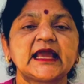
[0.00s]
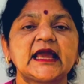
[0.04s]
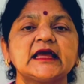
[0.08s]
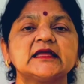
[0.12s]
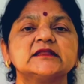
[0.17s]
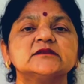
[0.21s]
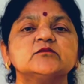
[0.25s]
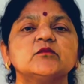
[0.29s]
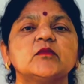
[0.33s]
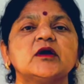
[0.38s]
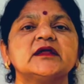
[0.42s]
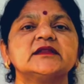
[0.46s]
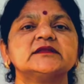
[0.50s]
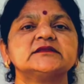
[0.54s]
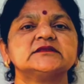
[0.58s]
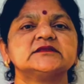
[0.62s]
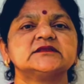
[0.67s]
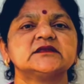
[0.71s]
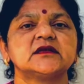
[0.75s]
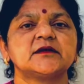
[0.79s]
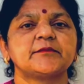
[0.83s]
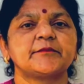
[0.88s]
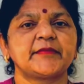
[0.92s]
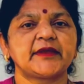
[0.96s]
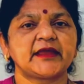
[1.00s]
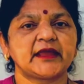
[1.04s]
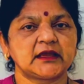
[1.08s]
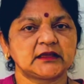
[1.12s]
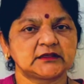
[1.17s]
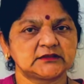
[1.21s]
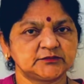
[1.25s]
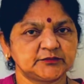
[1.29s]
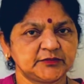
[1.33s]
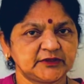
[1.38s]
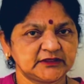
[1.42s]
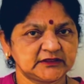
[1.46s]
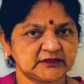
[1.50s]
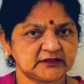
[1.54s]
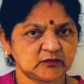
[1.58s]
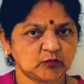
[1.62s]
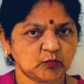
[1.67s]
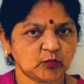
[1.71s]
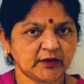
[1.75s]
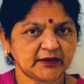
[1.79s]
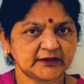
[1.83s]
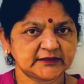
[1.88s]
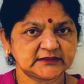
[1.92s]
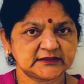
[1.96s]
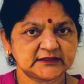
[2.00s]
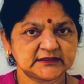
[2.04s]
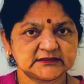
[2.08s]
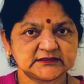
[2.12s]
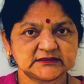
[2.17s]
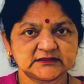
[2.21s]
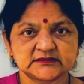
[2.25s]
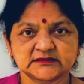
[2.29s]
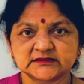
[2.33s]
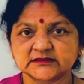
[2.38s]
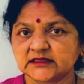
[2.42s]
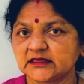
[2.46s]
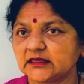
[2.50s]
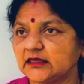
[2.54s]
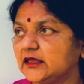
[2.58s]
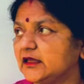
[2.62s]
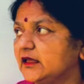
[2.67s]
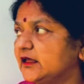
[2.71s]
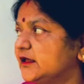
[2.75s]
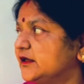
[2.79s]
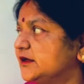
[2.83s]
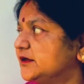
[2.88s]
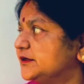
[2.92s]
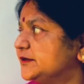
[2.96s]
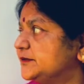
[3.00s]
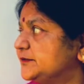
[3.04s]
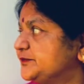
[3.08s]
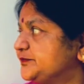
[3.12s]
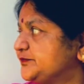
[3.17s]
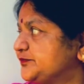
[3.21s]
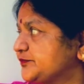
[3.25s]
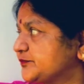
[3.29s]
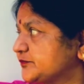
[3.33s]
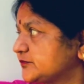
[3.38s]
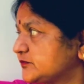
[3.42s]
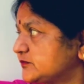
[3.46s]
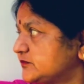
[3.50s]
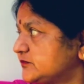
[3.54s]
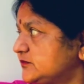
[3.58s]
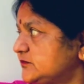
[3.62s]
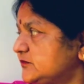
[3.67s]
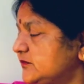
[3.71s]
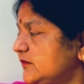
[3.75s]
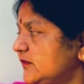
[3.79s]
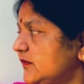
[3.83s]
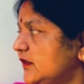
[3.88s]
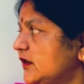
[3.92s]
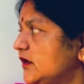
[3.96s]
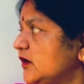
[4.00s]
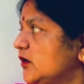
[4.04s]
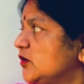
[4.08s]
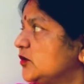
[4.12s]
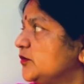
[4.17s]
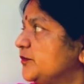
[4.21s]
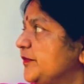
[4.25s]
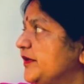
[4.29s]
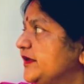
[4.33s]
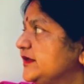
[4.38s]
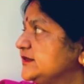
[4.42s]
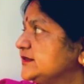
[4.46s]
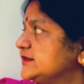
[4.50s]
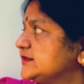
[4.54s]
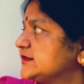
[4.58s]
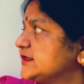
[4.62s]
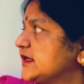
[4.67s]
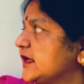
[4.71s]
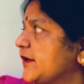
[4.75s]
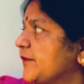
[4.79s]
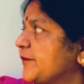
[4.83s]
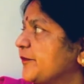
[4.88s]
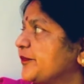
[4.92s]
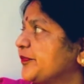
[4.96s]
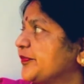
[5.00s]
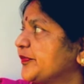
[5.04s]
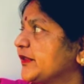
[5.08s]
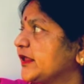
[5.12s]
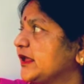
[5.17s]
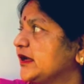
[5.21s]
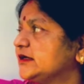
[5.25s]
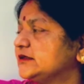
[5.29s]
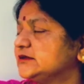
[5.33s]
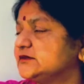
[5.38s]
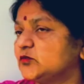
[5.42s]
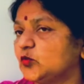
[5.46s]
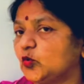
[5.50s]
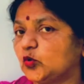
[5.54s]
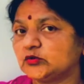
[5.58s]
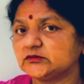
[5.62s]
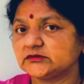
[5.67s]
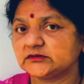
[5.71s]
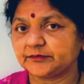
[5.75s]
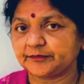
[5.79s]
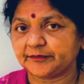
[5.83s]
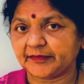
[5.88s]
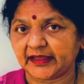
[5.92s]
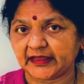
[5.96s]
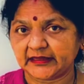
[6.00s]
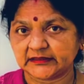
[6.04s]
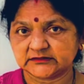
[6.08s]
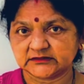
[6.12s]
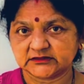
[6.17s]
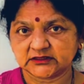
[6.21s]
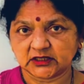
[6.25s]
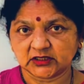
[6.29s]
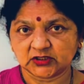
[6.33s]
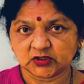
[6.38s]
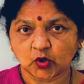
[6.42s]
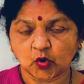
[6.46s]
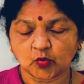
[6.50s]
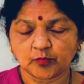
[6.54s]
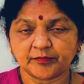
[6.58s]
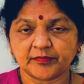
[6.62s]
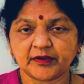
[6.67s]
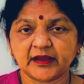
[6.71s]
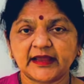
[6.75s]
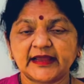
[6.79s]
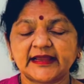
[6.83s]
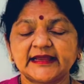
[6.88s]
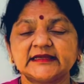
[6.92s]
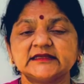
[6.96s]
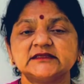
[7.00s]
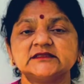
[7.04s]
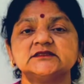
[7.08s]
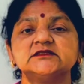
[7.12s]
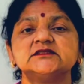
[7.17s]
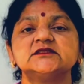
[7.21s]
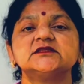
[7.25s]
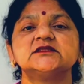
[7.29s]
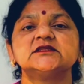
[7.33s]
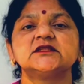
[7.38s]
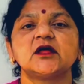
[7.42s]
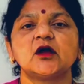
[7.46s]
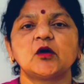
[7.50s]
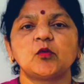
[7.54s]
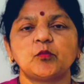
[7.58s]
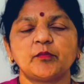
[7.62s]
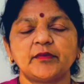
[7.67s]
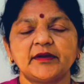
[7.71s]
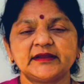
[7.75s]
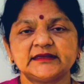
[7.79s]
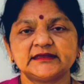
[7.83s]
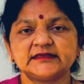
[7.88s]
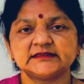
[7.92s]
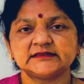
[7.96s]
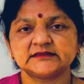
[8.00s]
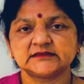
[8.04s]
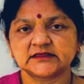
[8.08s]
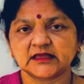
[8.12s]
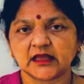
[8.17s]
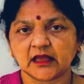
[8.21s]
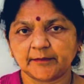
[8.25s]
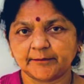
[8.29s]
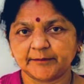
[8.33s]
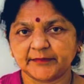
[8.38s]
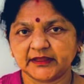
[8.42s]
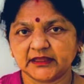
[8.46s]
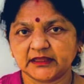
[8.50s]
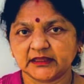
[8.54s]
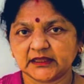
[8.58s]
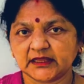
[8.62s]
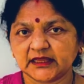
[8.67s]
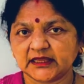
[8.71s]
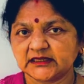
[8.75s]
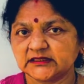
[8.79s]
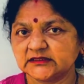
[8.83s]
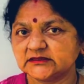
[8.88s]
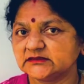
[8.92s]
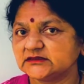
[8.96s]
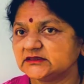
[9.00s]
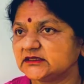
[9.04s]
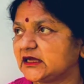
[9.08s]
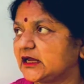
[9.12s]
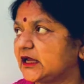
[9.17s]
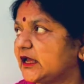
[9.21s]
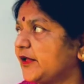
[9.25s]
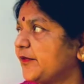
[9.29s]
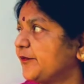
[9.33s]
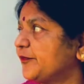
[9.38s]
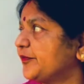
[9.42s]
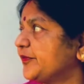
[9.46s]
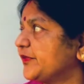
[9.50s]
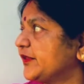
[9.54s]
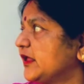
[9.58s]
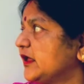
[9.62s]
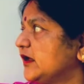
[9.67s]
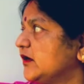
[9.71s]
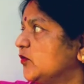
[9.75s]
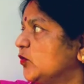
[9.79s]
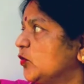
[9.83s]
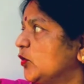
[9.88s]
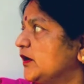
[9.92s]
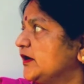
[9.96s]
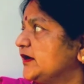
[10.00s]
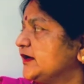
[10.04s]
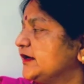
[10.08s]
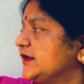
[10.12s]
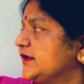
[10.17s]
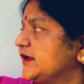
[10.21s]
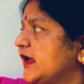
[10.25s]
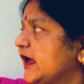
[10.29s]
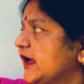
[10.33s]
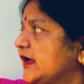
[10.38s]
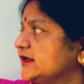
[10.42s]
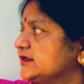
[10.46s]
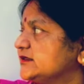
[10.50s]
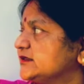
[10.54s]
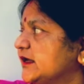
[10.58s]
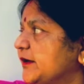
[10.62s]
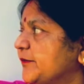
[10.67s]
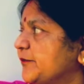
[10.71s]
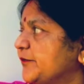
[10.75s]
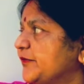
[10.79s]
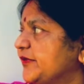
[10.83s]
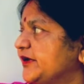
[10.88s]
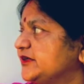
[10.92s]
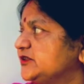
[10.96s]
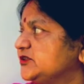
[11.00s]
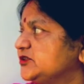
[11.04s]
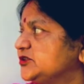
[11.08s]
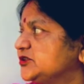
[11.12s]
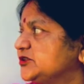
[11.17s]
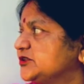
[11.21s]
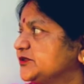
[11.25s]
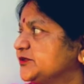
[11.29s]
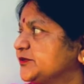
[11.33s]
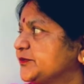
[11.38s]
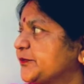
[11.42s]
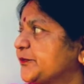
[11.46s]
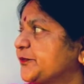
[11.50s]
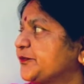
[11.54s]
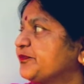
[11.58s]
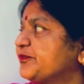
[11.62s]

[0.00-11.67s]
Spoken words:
can still be heard in some places. Where furnaces means an enclosed structure in which materials can be heated to a very high temperature.